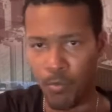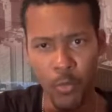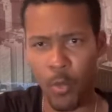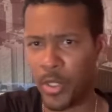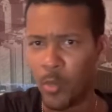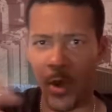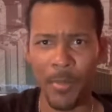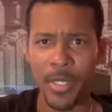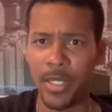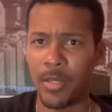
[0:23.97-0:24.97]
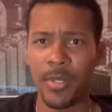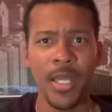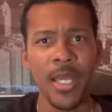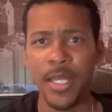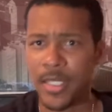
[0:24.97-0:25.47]
Wonder Woman, them,
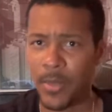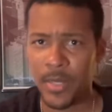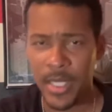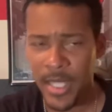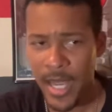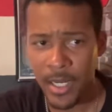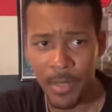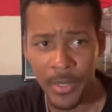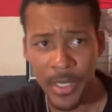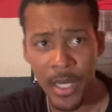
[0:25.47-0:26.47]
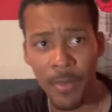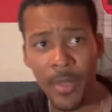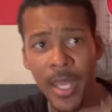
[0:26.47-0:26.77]
see what they got coming up.